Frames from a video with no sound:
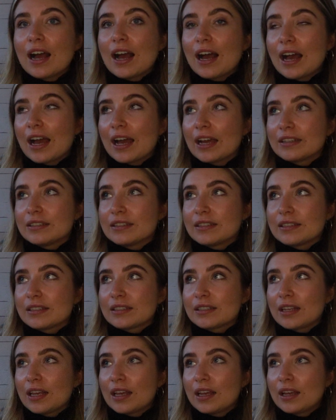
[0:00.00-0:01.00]

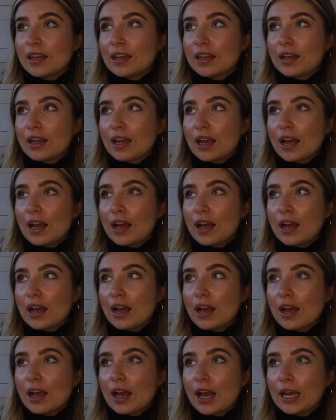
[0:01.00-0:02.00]
and
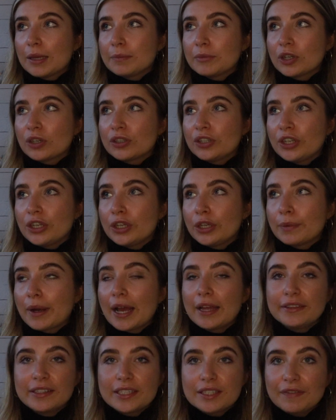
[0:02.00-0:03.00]
I'm going to
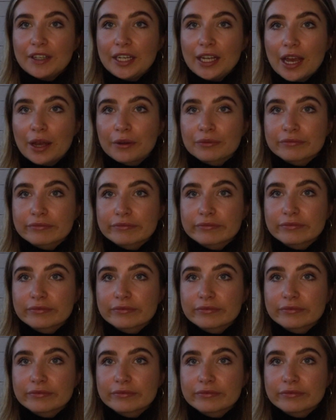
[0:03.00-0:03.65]
end this video.